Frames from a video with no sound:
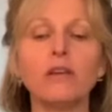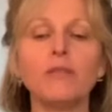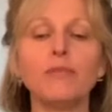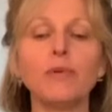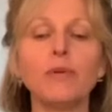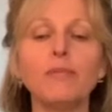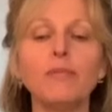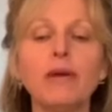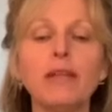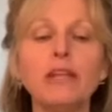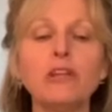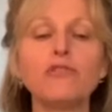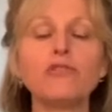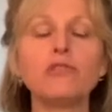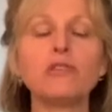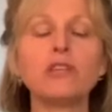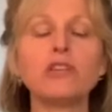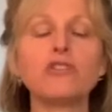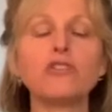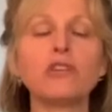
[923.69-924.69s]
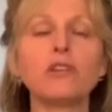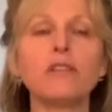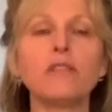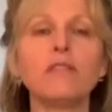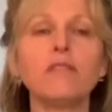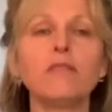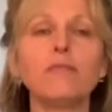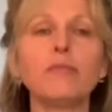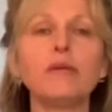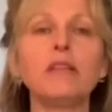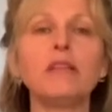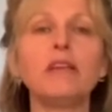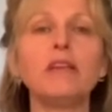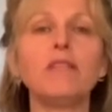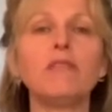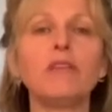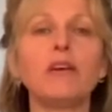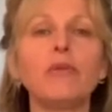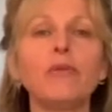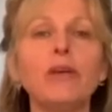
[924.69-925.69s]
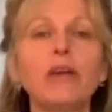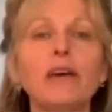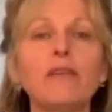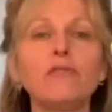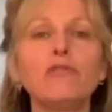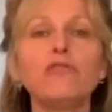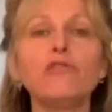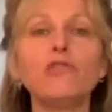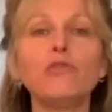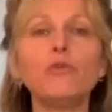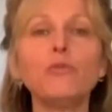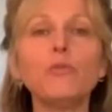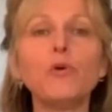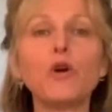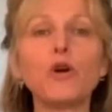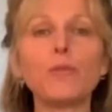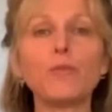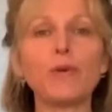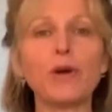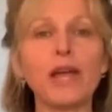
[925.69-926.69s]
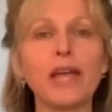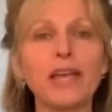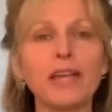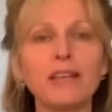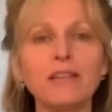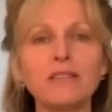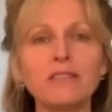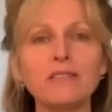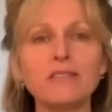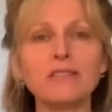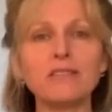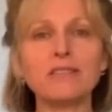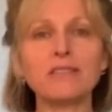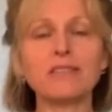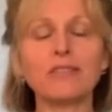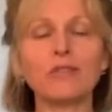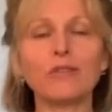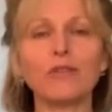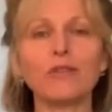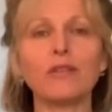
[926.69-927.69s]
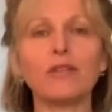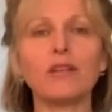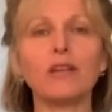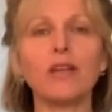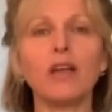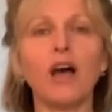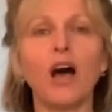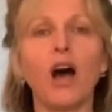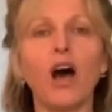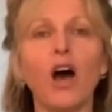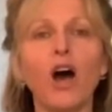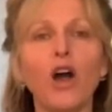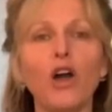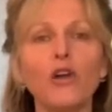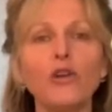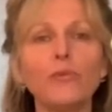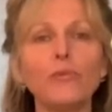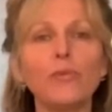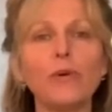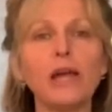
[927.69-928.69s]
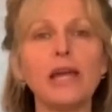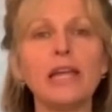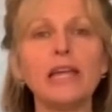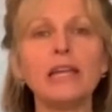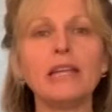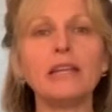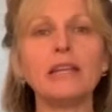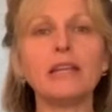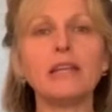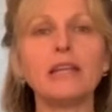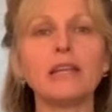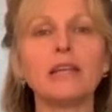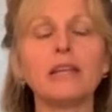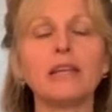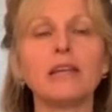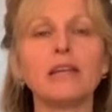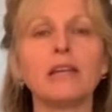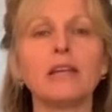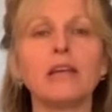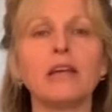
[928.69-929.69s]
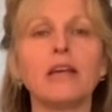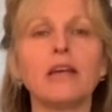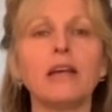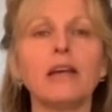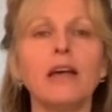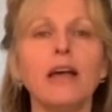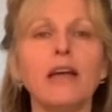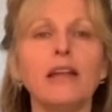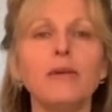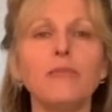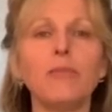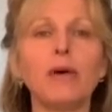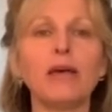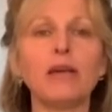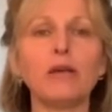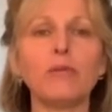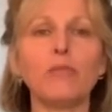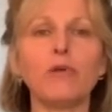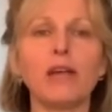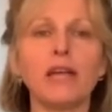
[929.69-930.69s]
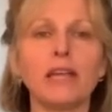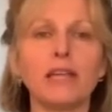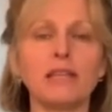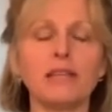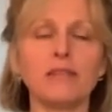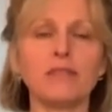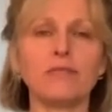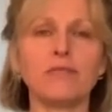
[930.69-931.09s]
But many traditions believe that we have two more brains, a heart brain and a belly brain.